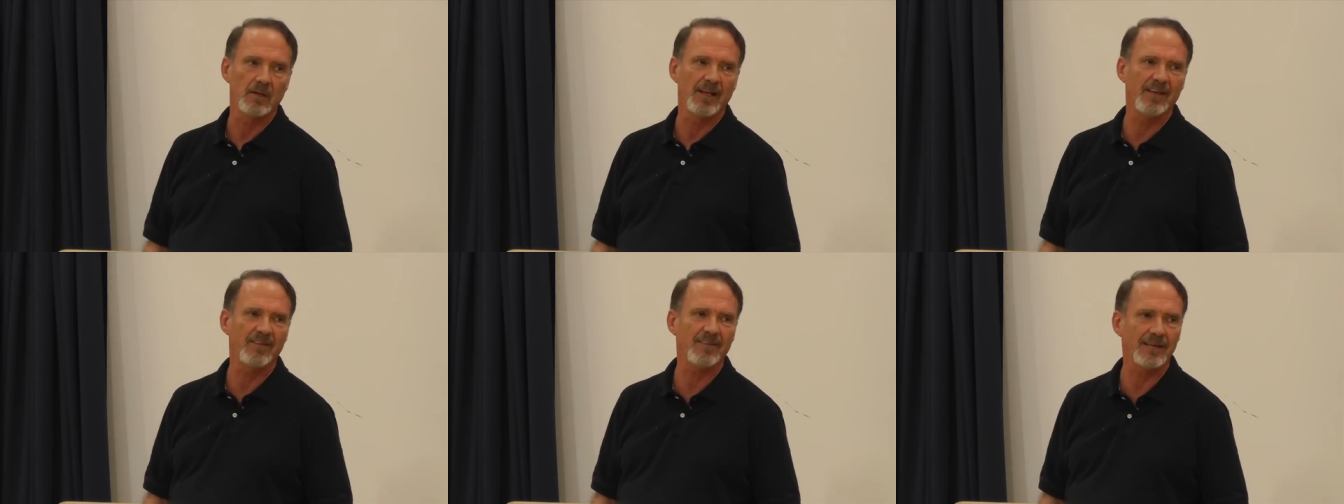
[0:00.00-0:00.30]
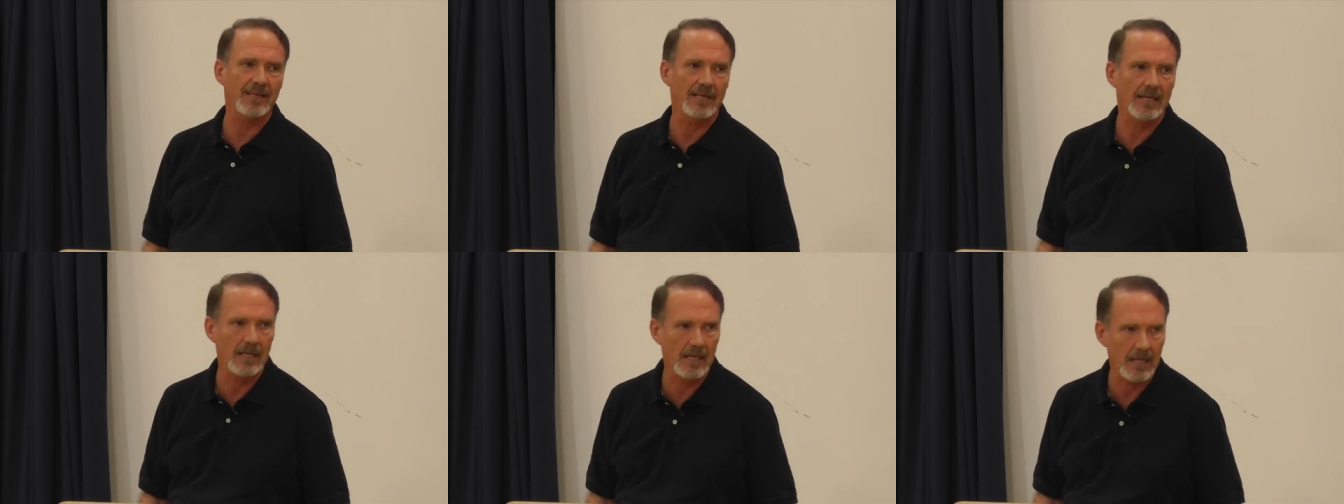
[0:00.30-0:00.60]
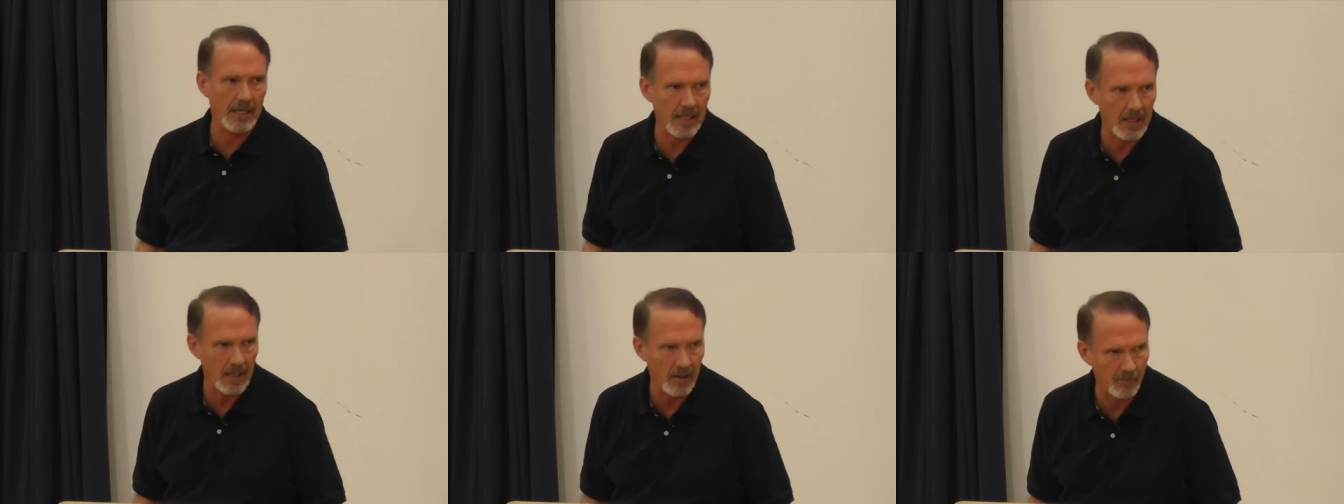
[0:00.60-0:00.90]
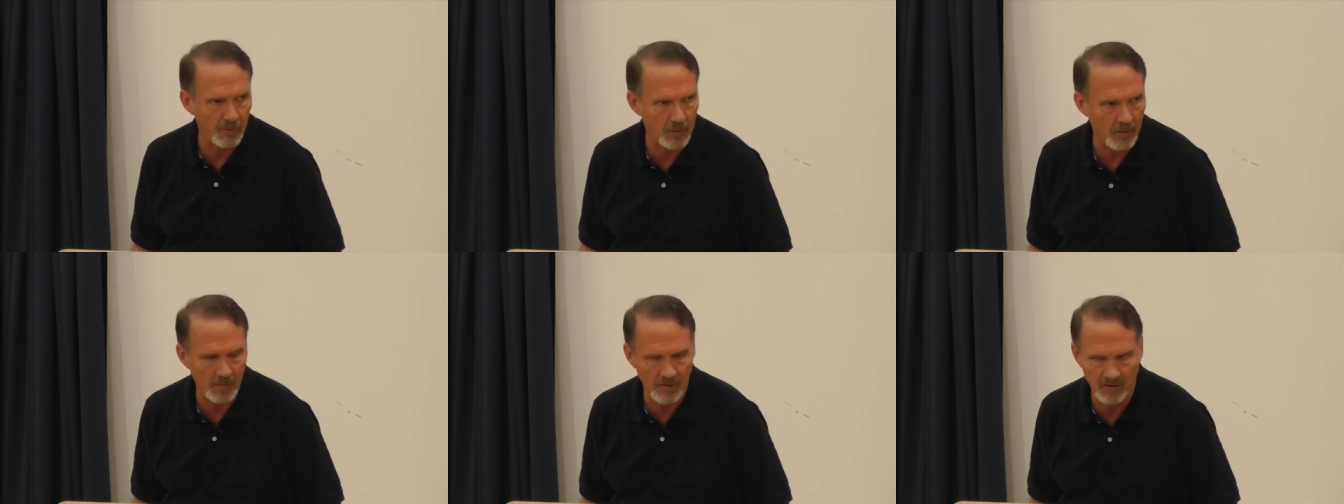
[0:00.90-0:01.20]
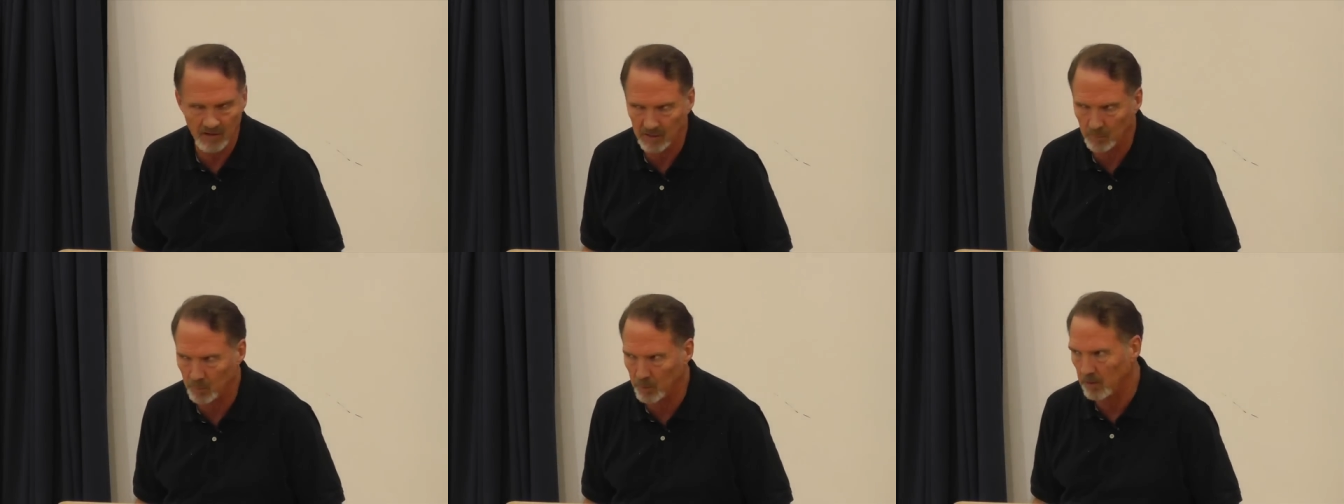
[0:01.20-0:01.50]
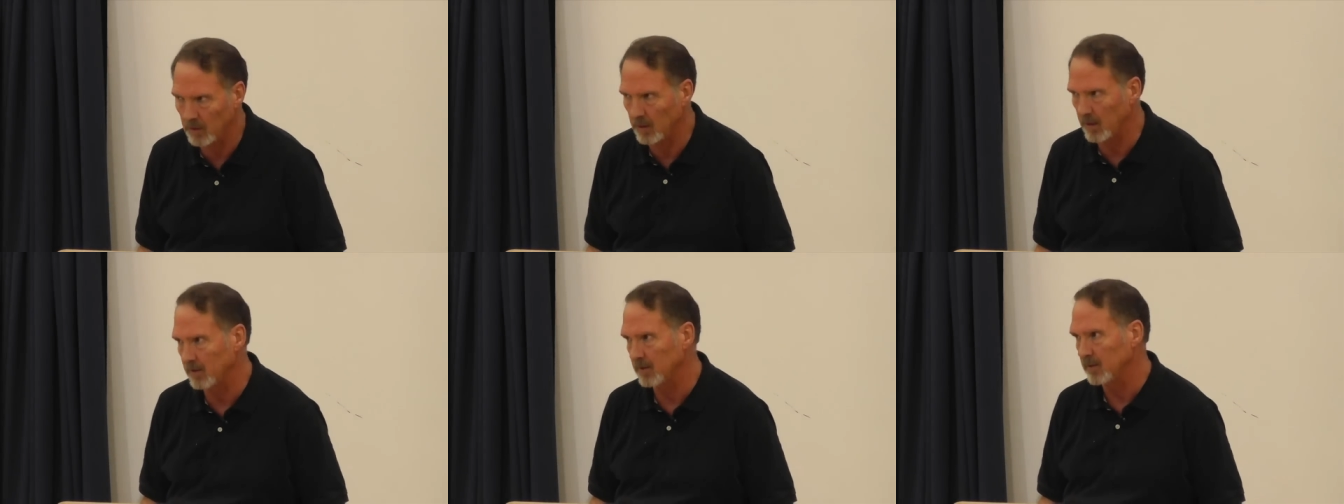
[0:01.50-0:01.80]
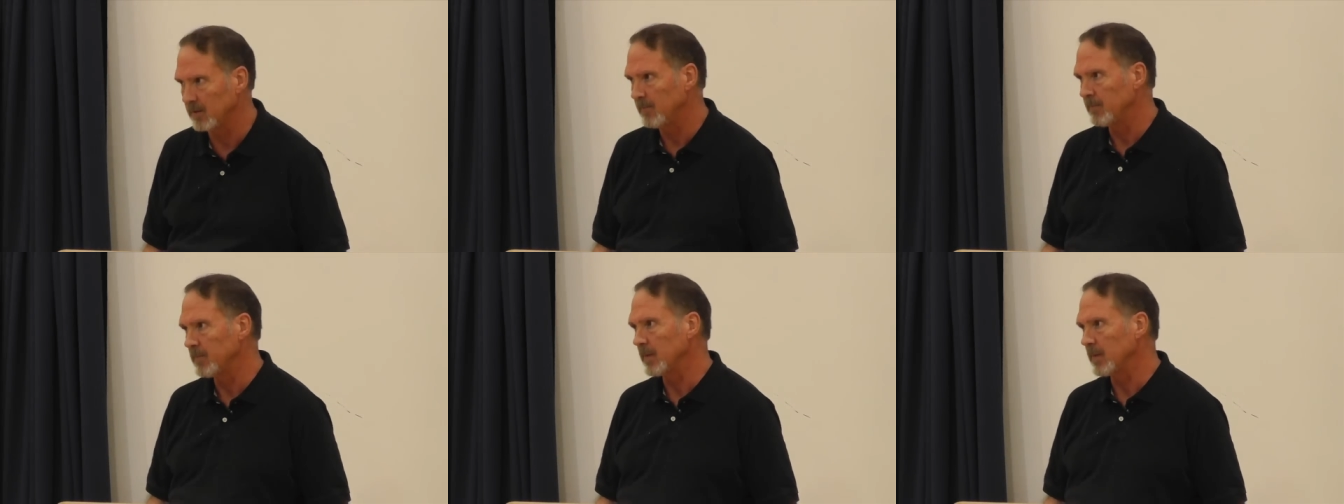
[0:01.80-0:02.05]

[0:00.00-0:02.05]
It's a gift of the Spirit.